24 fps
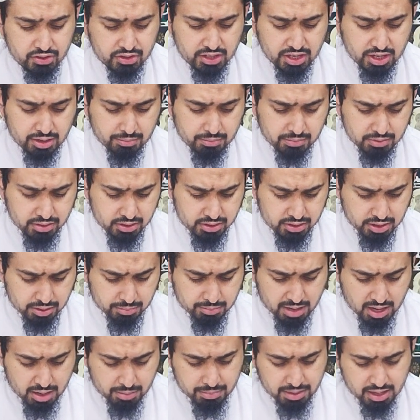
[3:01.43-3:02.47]

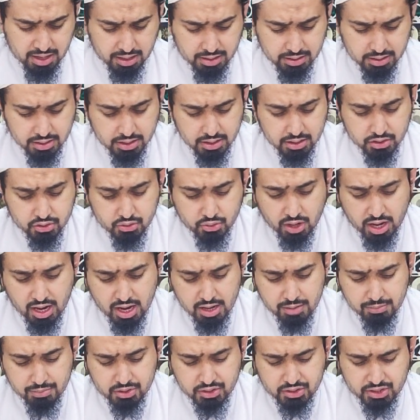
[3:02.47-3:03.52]
Yamama
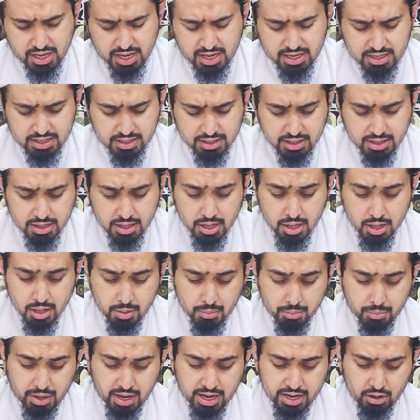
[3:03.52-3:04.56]
tribe, said,
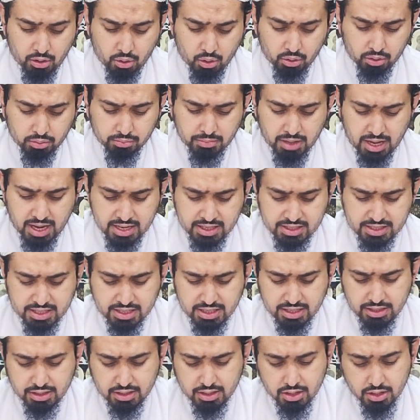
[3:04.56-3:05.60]
By
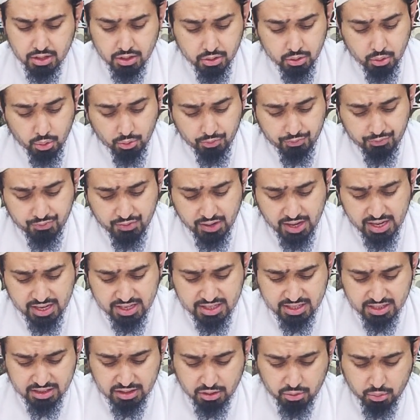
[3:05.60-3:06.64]
Almighty, no
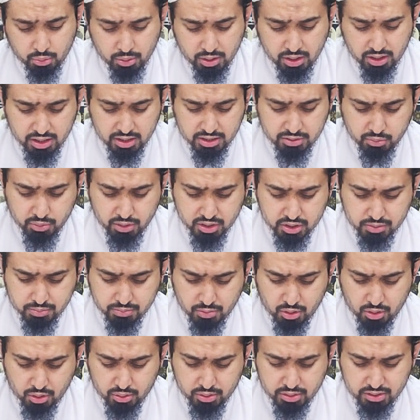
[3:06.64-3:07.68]
face in the world was
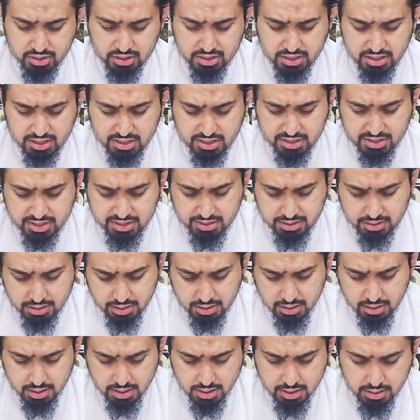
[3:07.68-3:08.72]
more
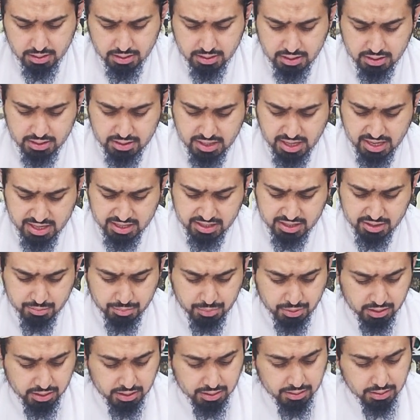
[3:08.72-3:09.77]

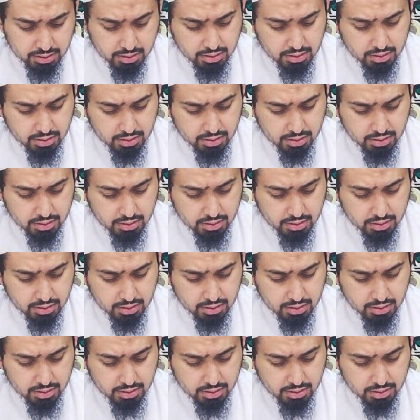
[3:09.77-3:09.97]
detestable,